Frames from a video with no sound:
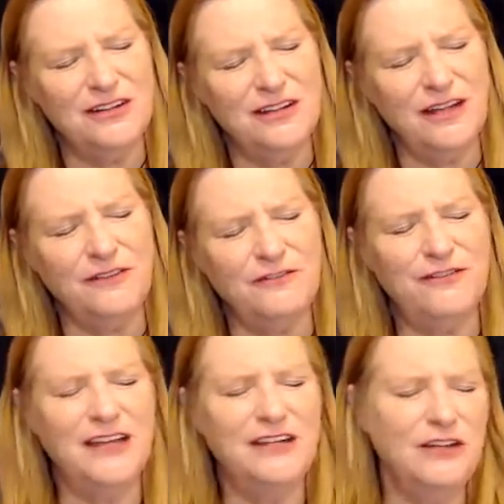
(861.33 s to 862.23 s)
and
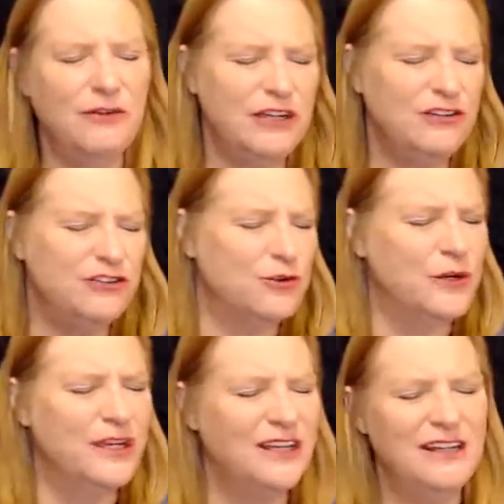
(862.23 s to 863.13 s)
finding great
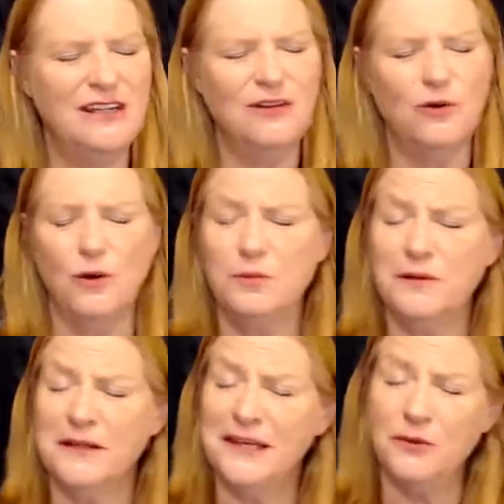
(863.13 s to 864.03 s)
joy in it or
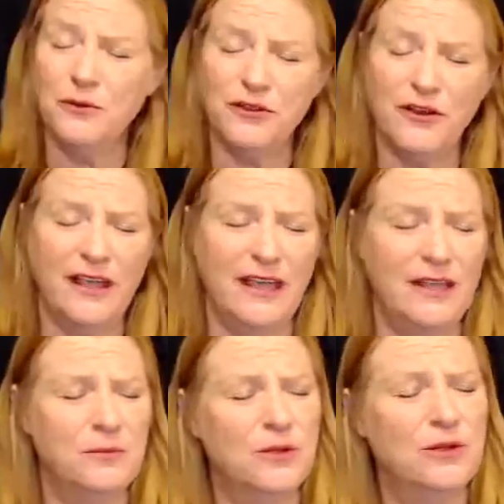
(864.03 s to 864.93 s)
playing with our
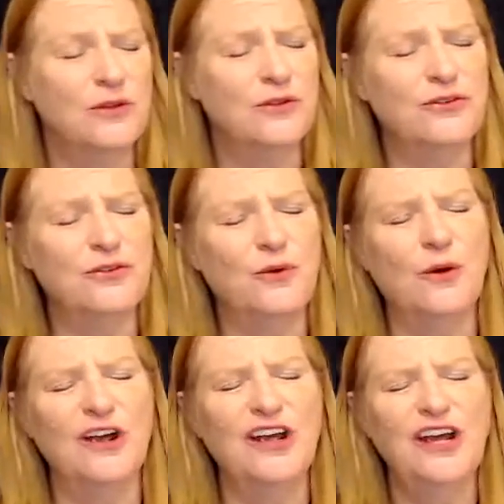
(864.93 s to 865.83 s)
animals
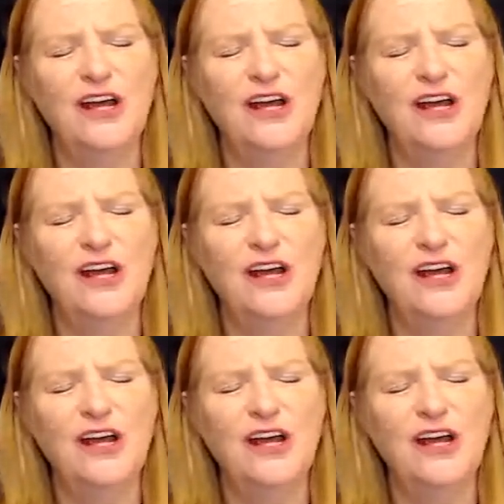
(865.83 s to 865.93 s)
or